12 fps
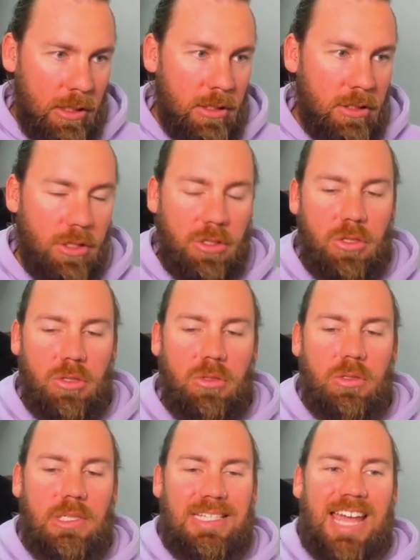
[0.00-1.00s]
To
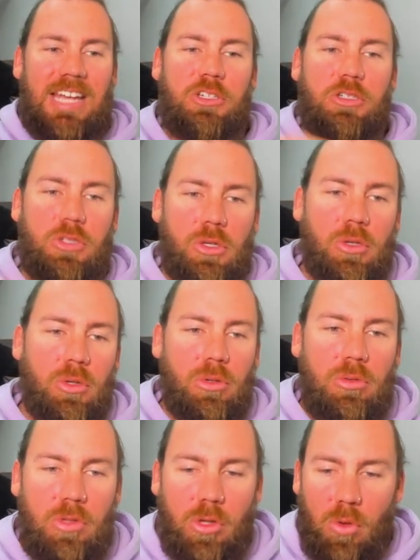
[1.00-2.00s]
do stage
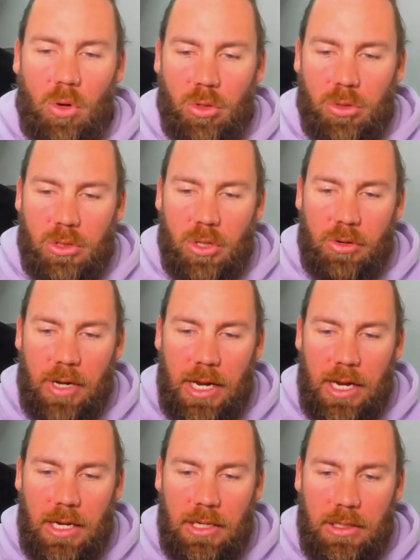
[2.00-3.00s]
2, you also
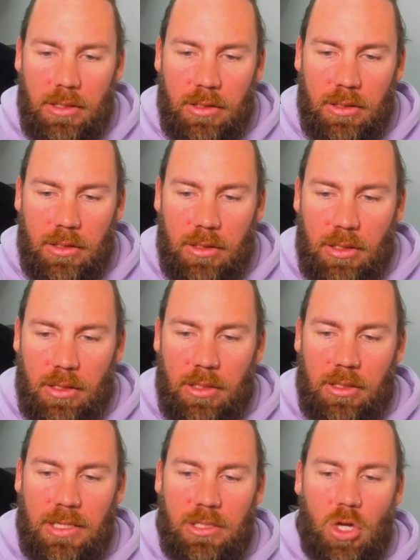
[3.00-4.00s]
need
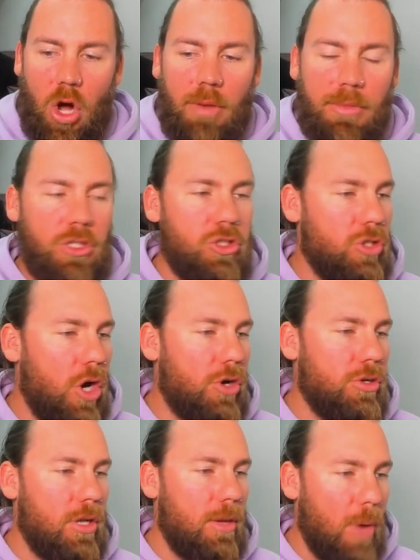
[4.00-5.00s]
this common
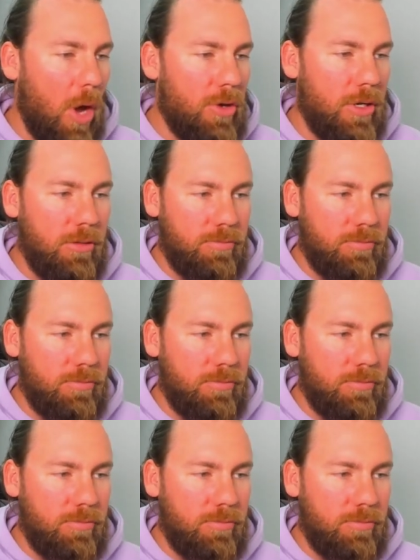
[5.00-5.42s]
drone component.